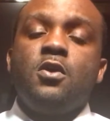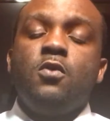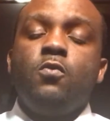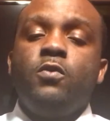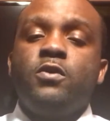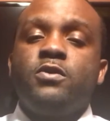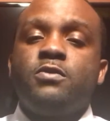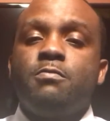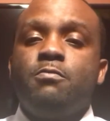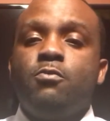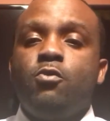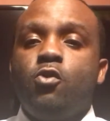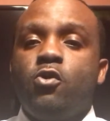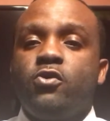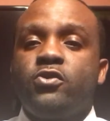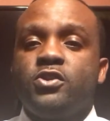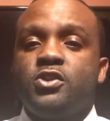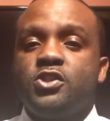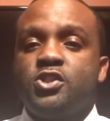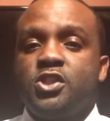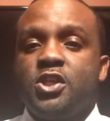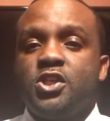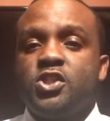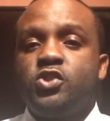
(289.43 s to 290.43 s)
with more
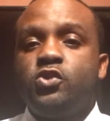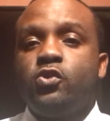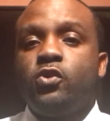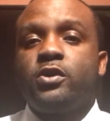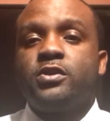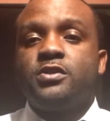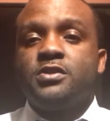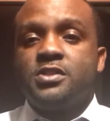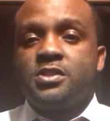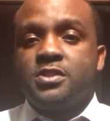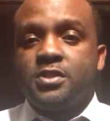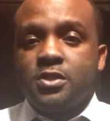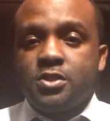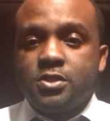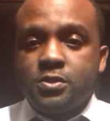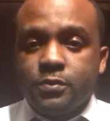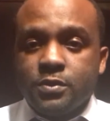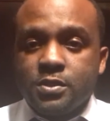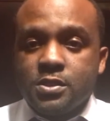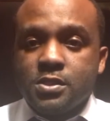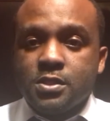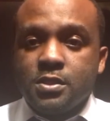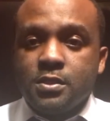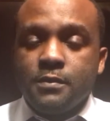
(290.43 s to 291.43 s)
than just your
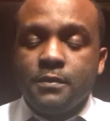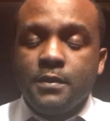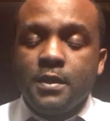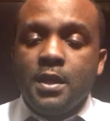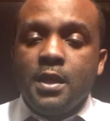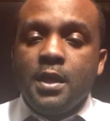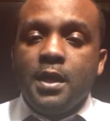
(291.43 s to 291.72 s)
constituency.